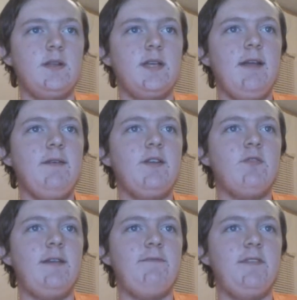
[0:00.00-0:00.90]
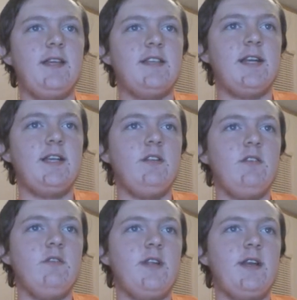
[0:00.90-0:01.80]
Gary Grief, the
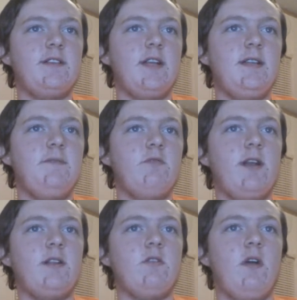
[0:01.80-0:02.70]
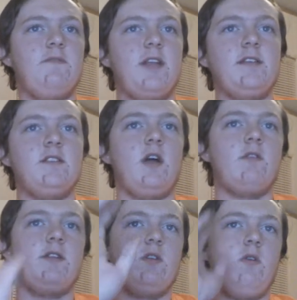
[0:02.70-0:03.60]
executive, executive director of Texas
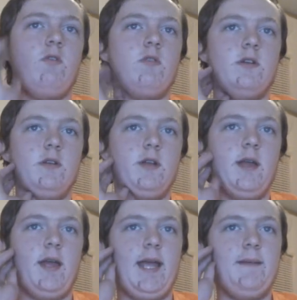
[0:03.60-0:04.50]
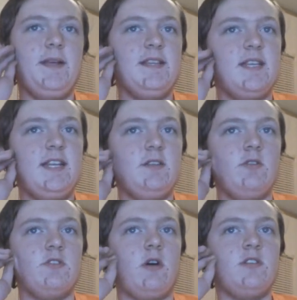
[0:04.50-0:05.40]
Lottery, told A B C
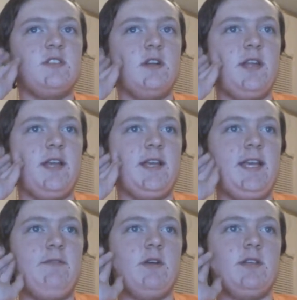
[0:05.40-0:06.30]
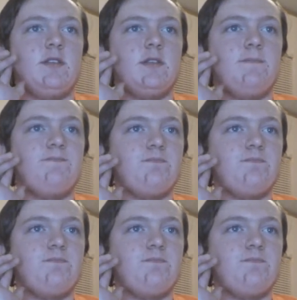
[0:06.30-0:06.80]
News on Sunday he was